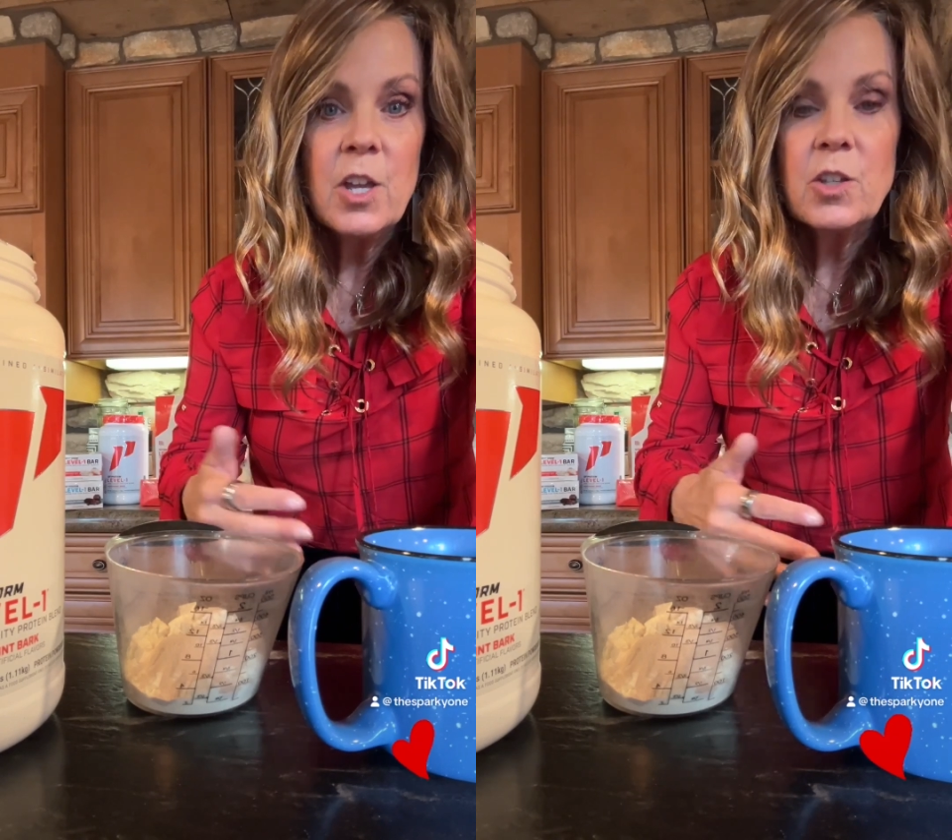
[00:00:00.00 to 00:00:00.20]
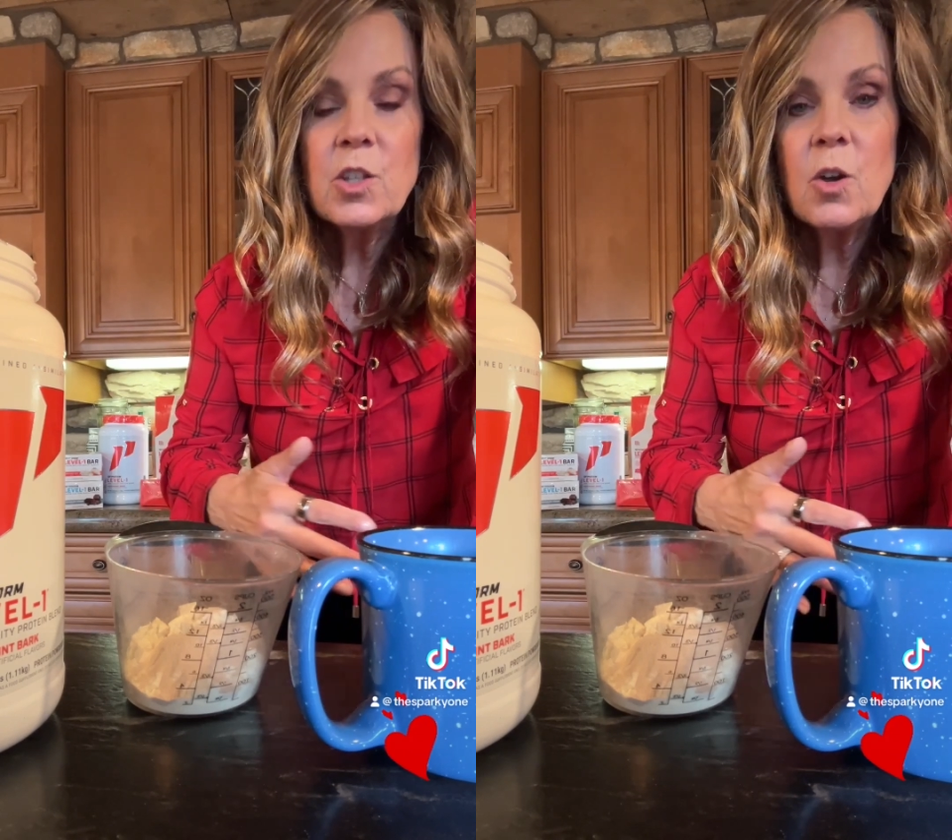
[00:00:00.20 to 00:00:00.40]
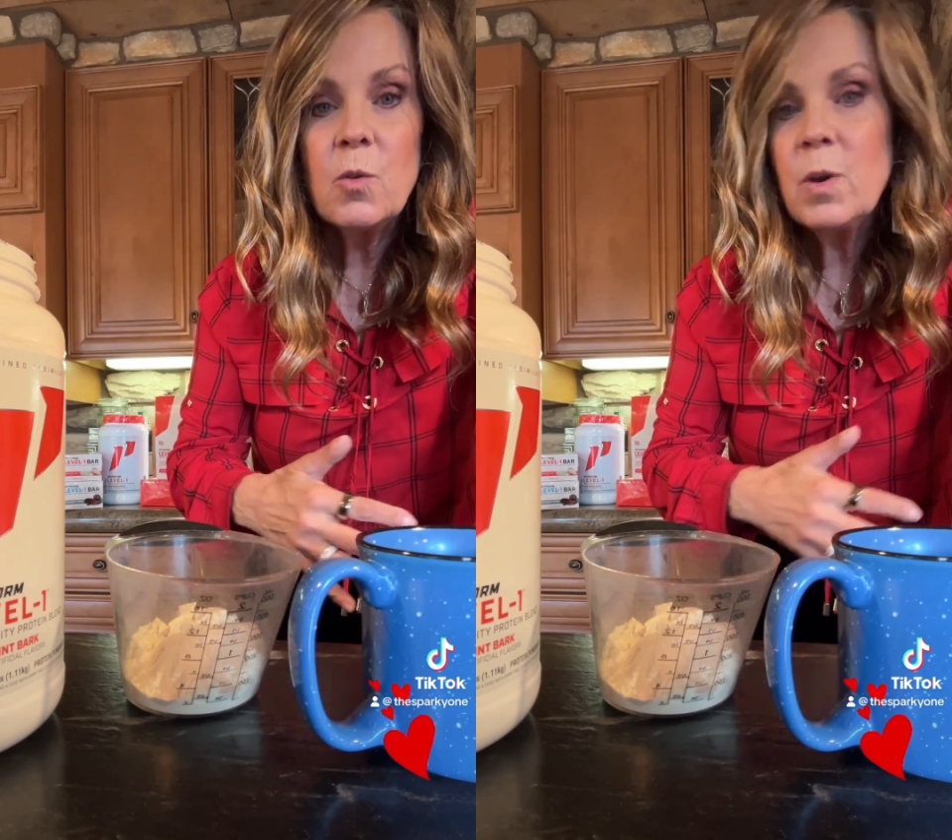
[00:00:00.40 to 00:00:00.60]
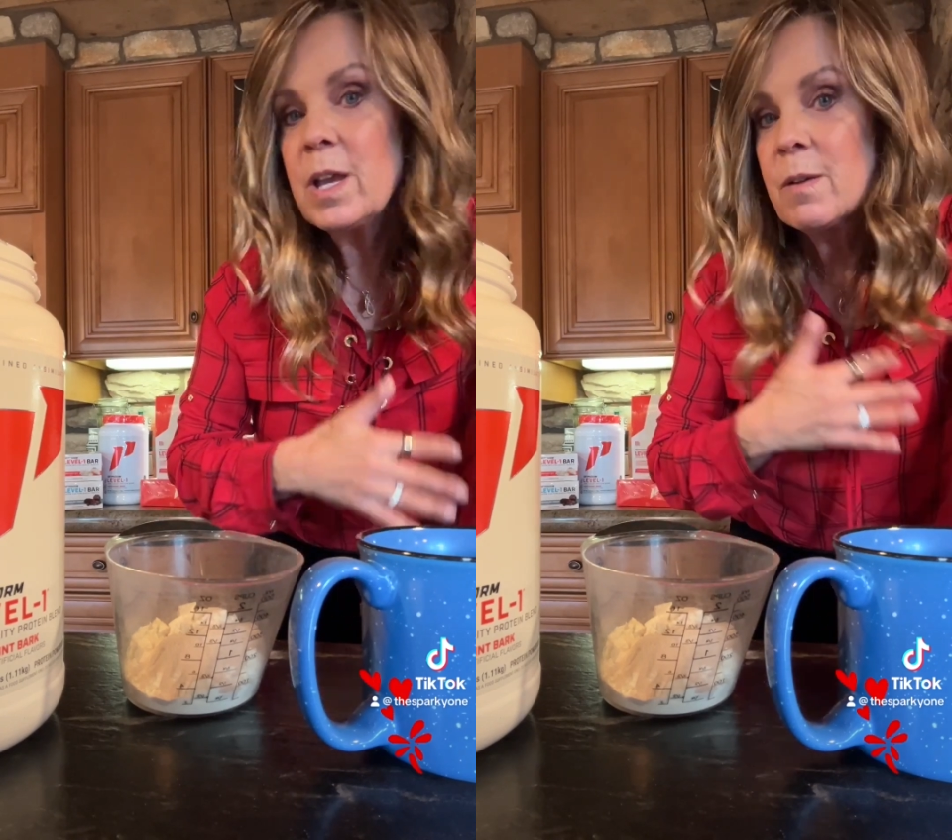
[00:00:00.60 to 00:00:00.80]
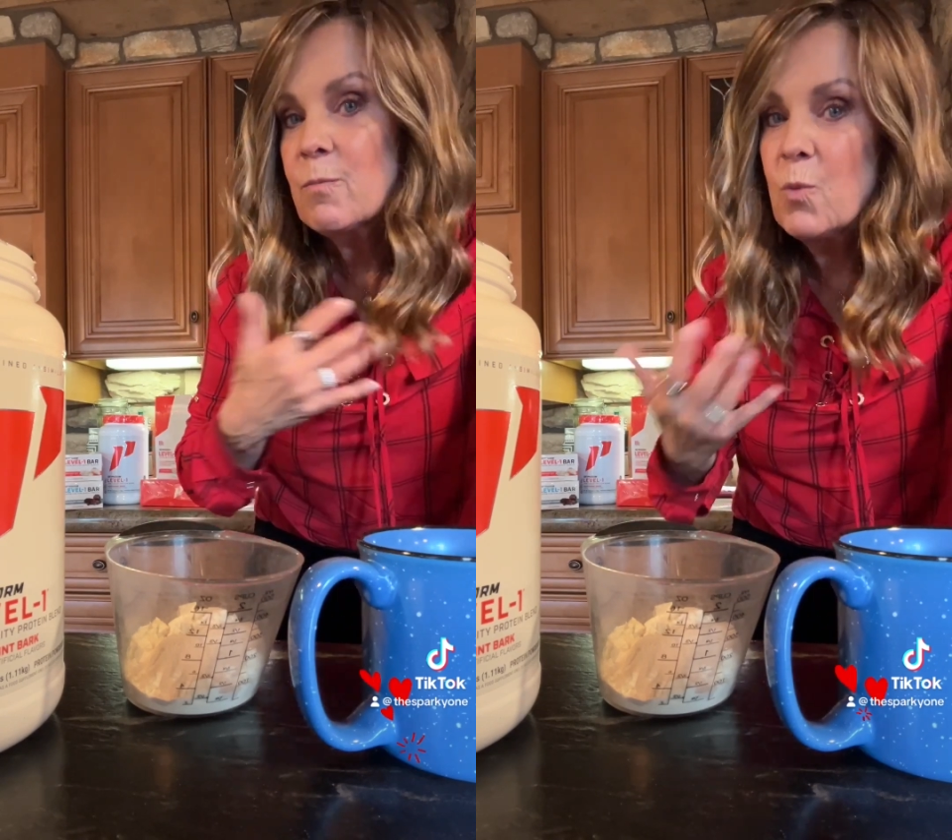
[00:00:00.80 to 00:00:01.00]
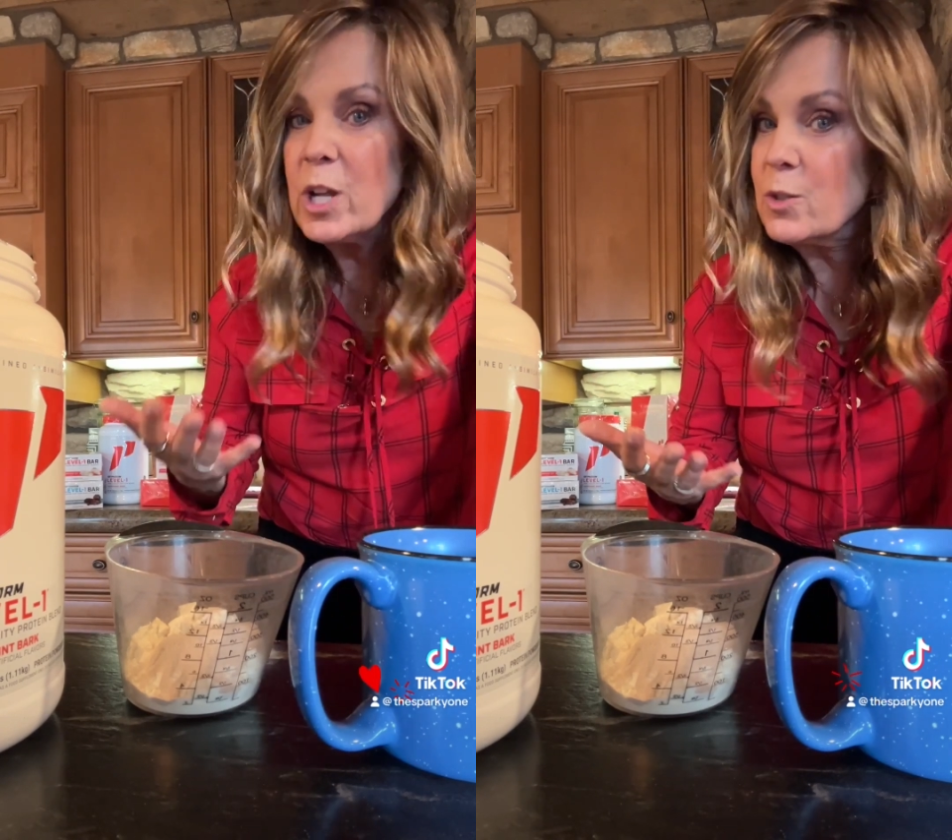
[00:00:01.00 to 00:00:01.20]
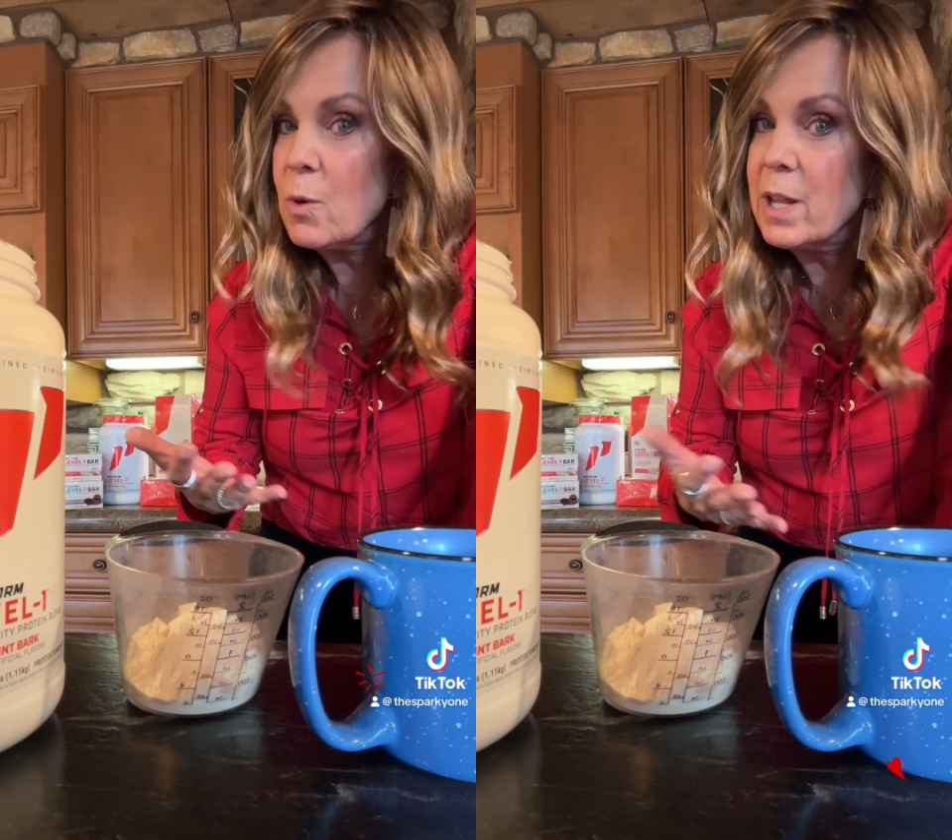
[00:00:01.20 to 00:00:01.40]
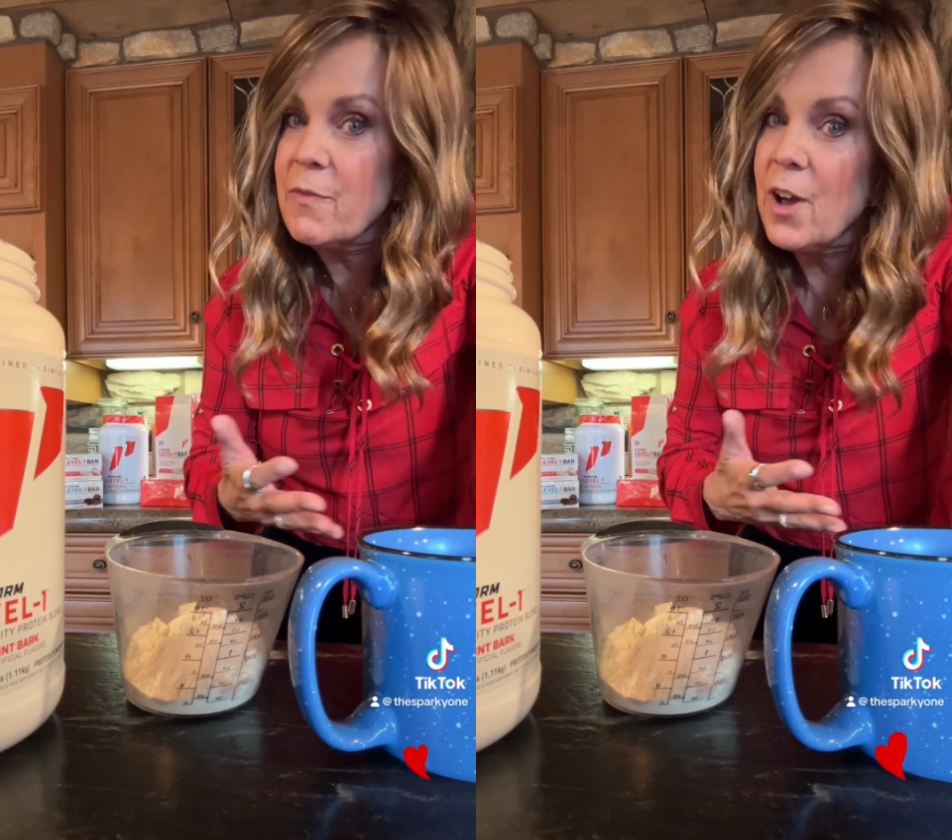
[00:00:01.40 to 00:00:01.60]
So
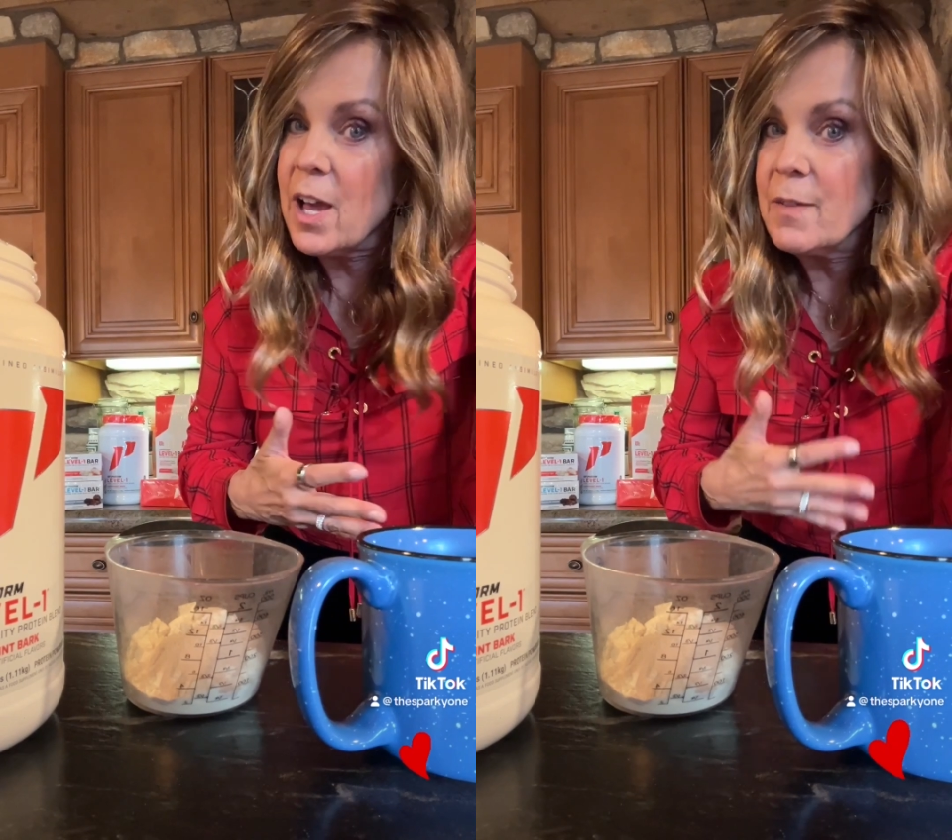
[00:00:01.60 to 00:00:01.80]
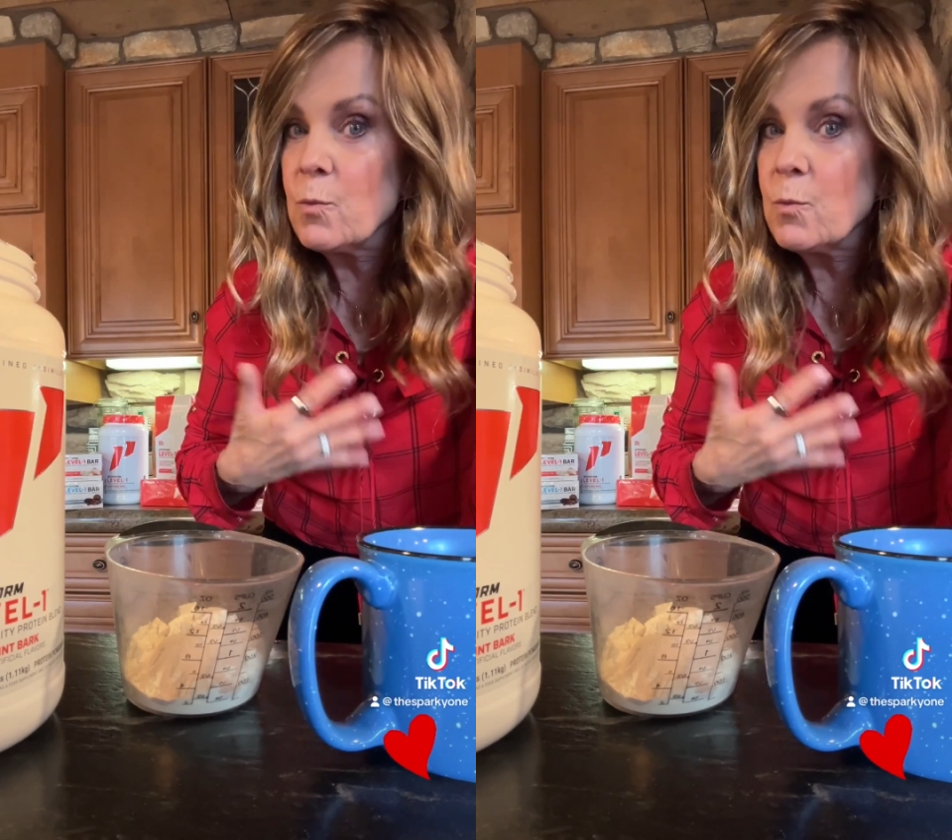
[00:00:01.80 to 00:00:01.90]
125,